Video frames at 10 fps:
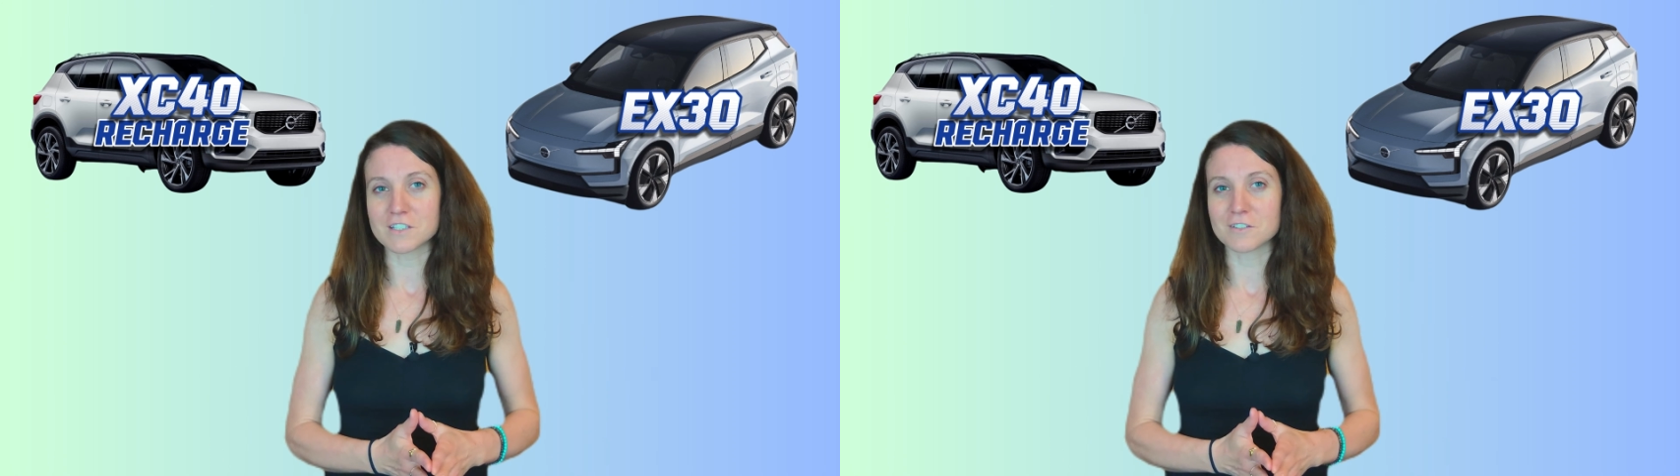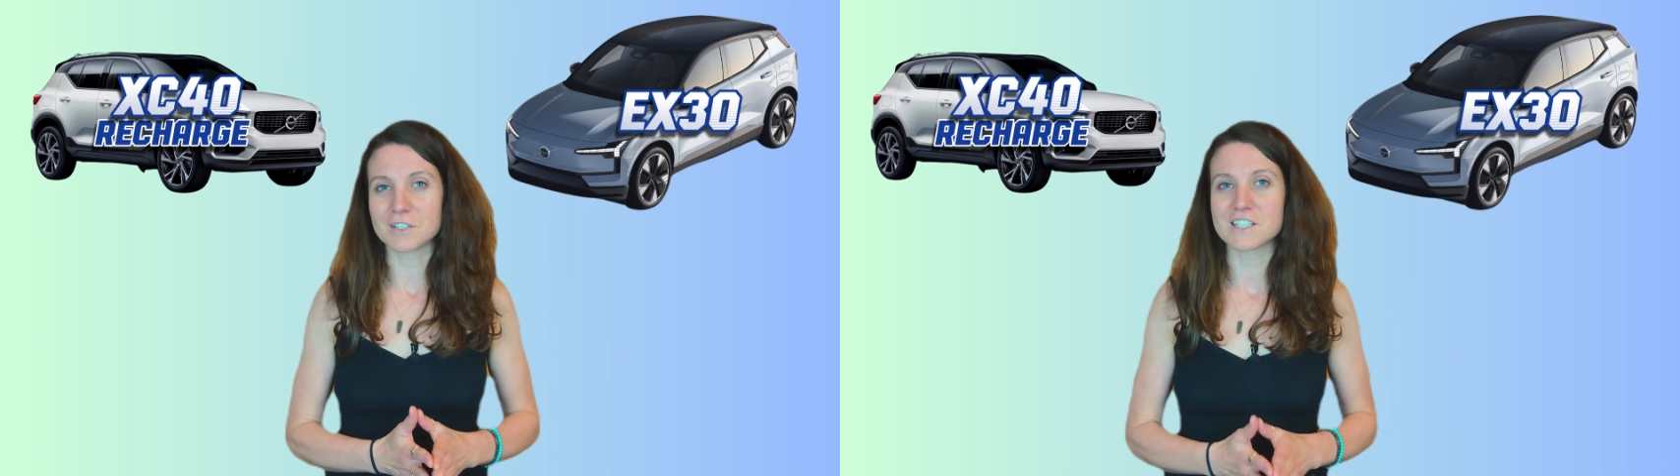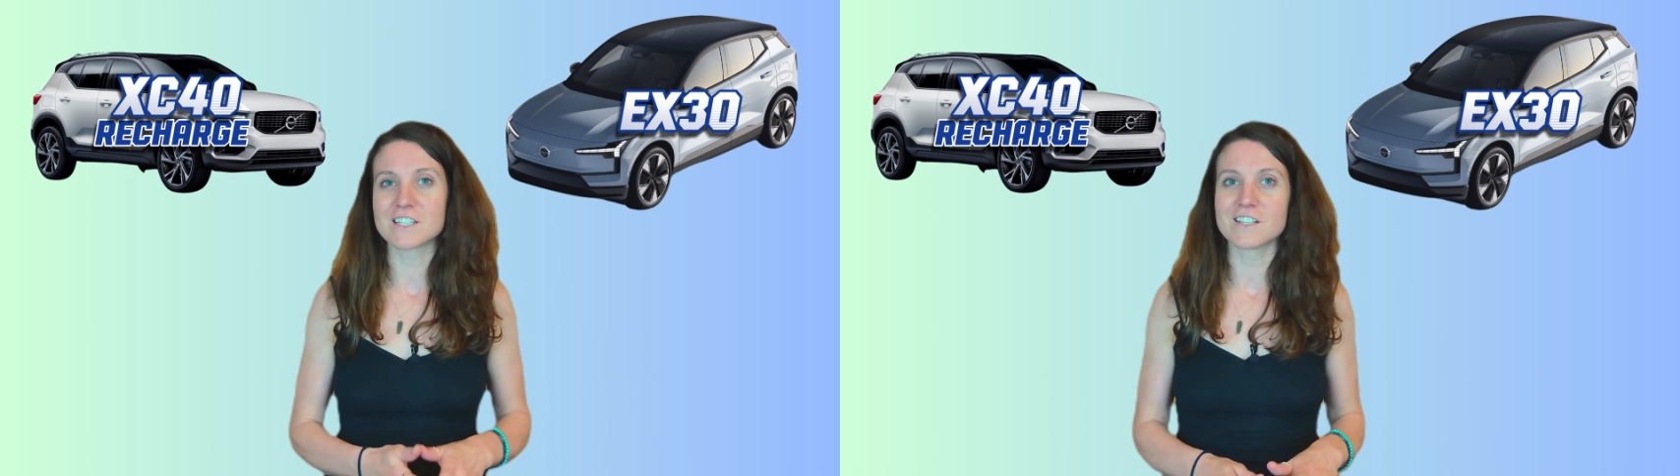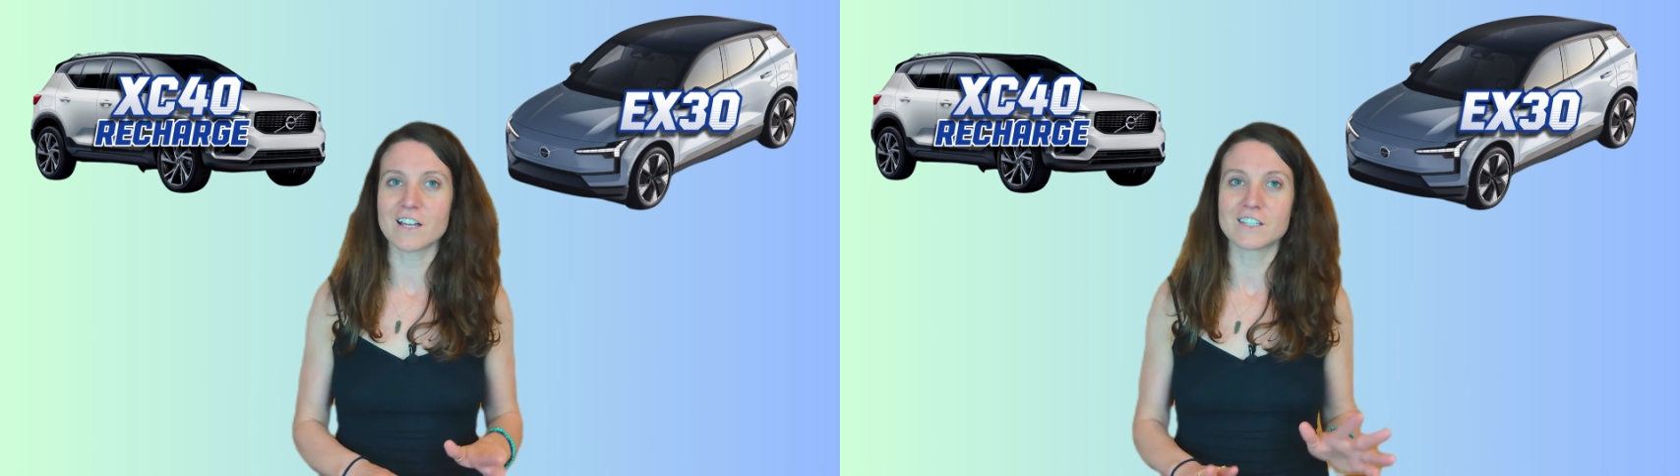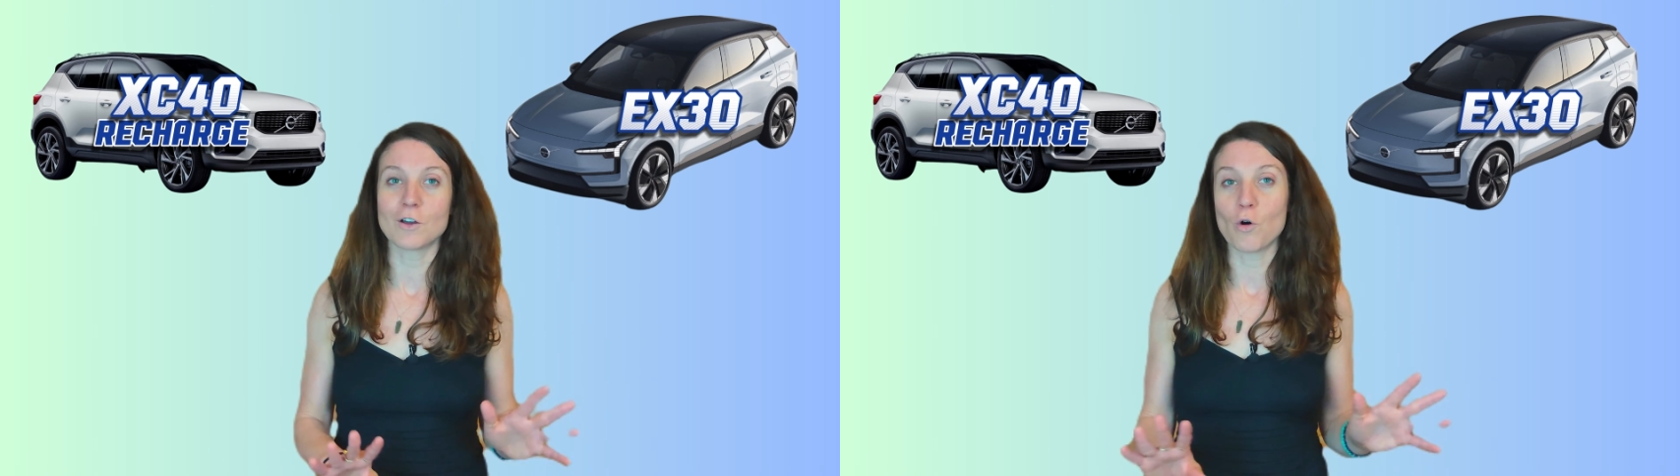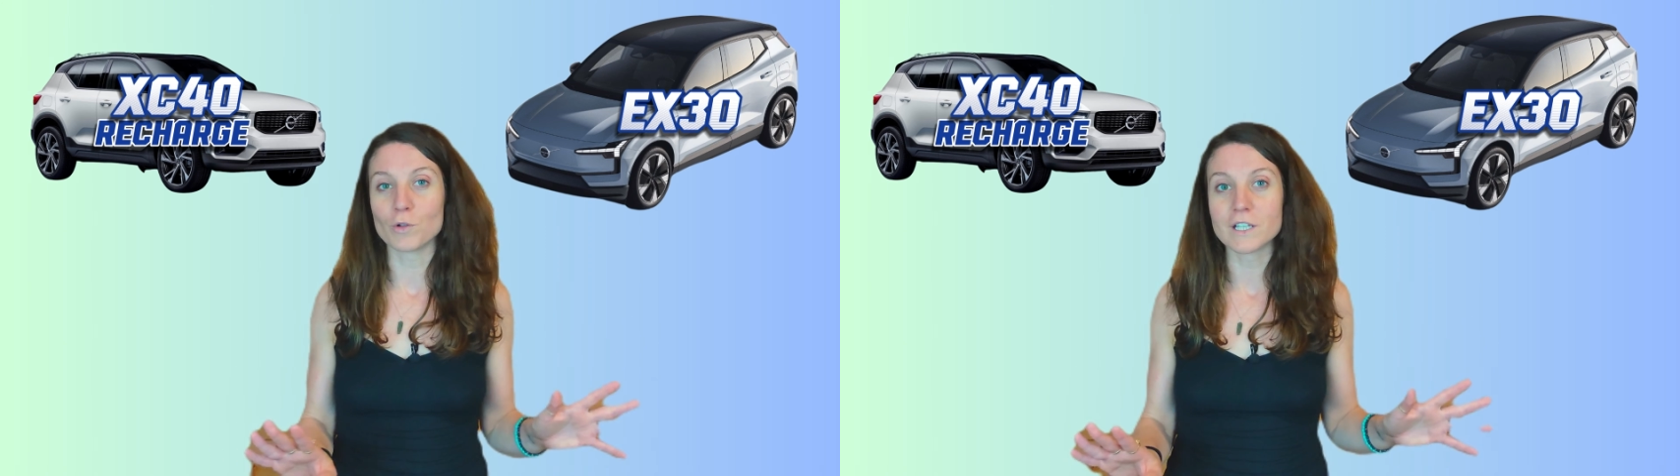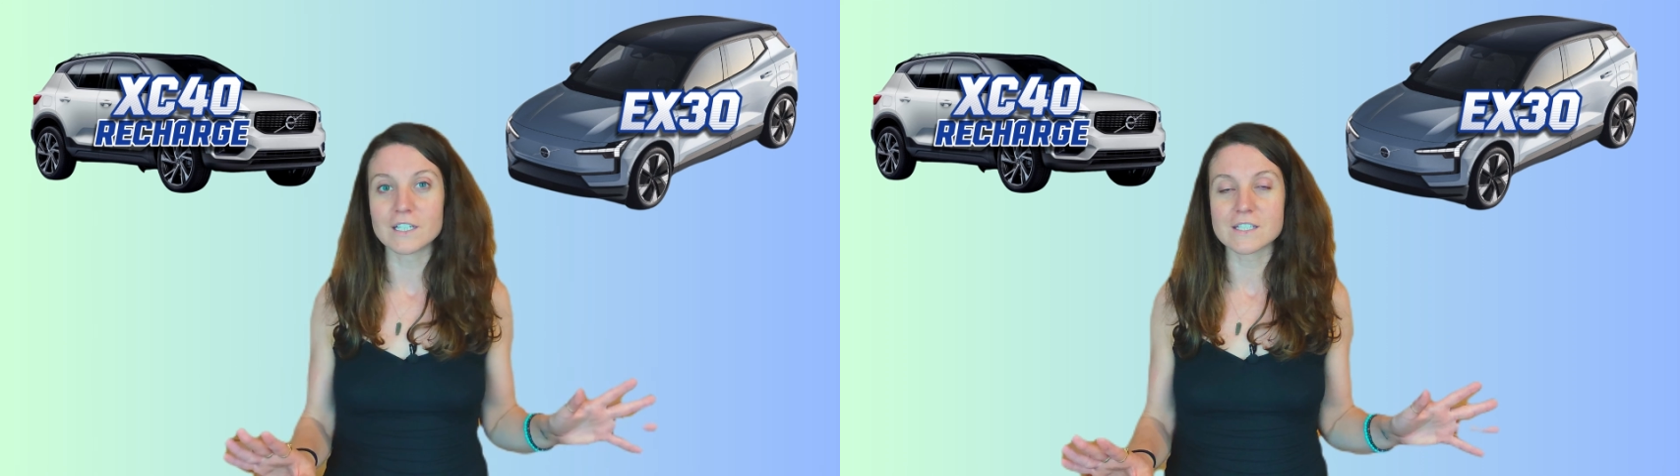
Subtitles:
so this is not the only